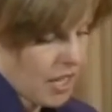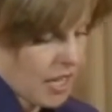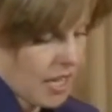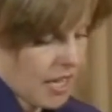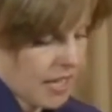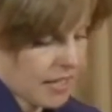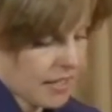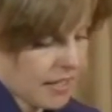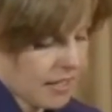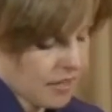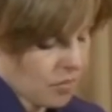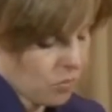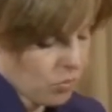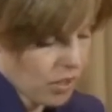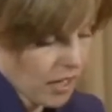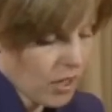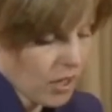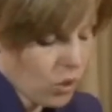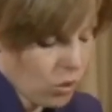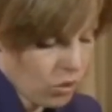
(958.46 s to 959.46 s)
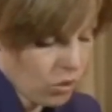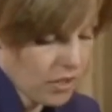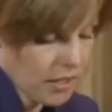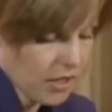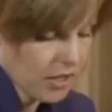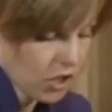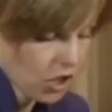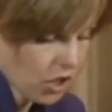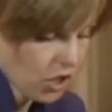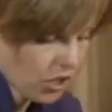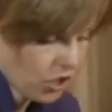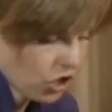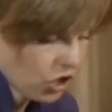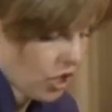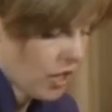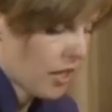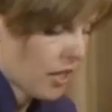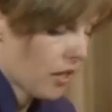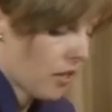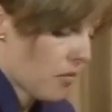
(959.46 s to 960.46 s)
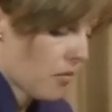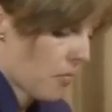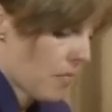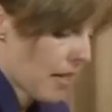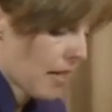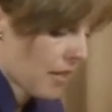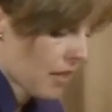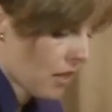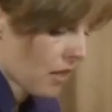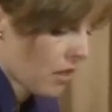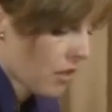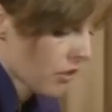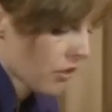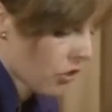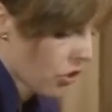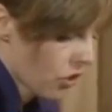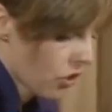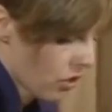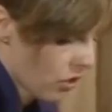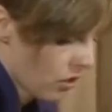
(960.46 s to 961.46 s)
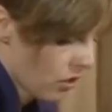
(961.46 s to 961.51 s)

It's what I call a searching massage.